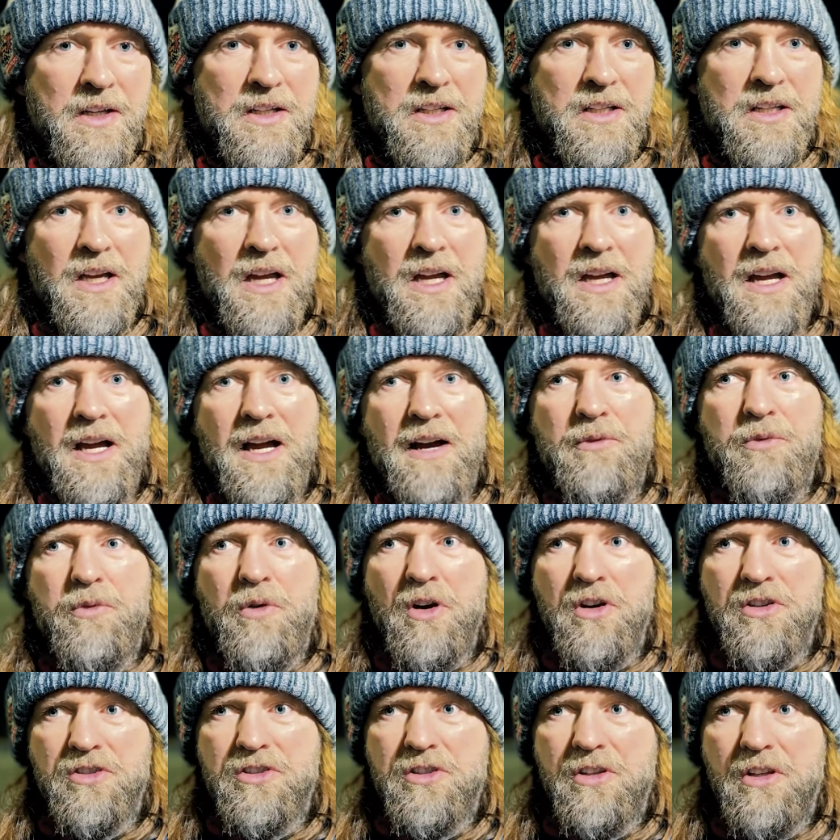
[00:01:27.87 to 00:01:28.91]
Yeah, I've
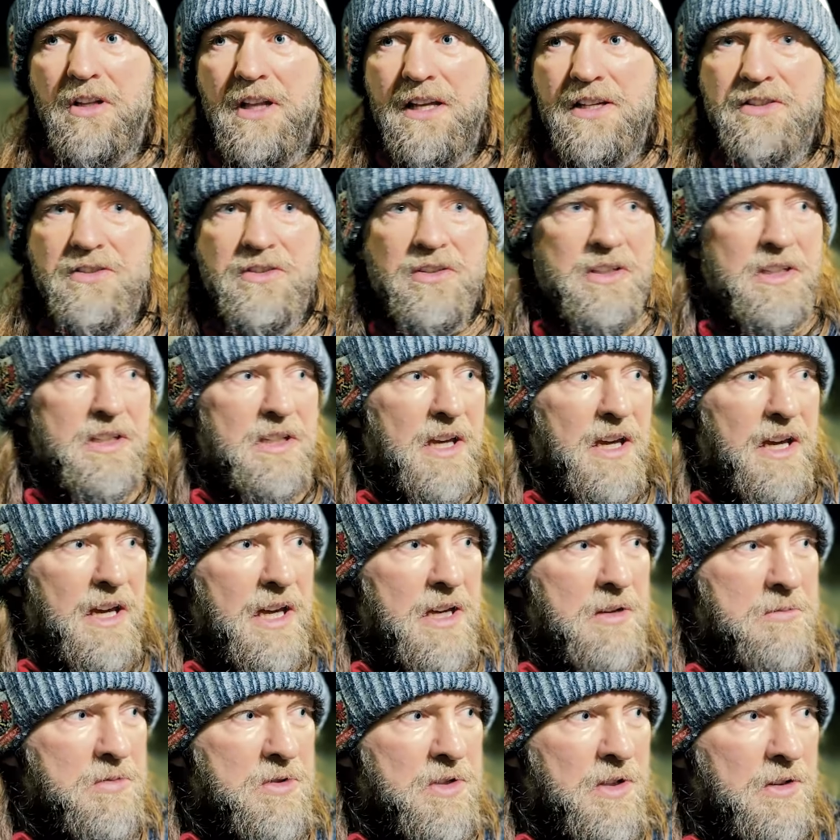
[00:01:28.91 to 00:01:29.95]
watched the last three
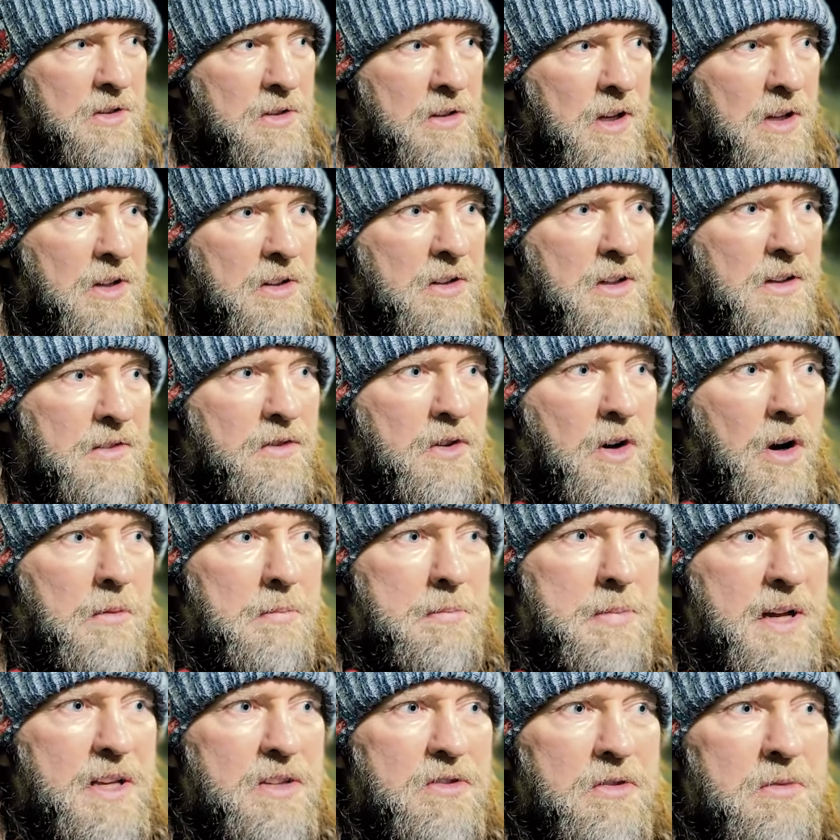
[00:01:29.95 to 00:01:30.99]
games and they've got
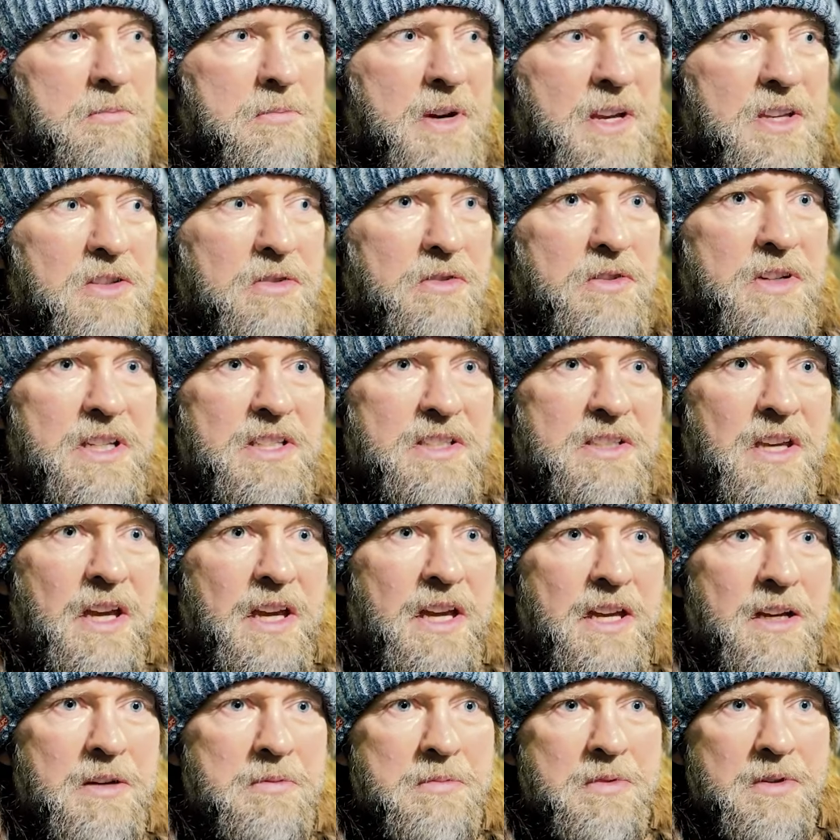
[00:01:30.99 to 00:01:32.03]
better and better each
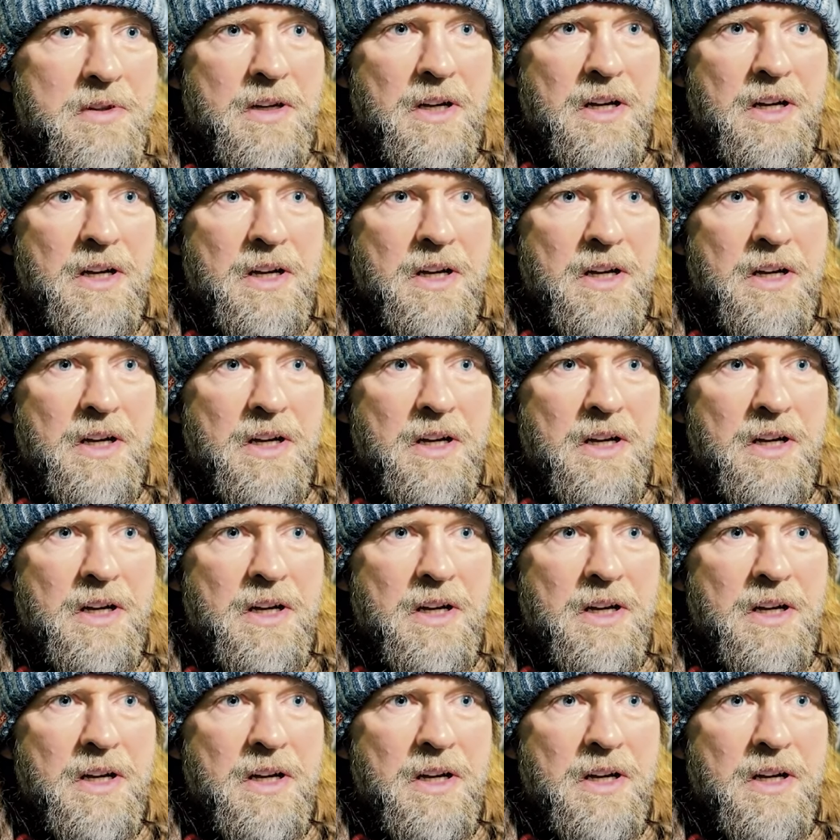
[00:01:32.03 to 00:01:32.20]
game.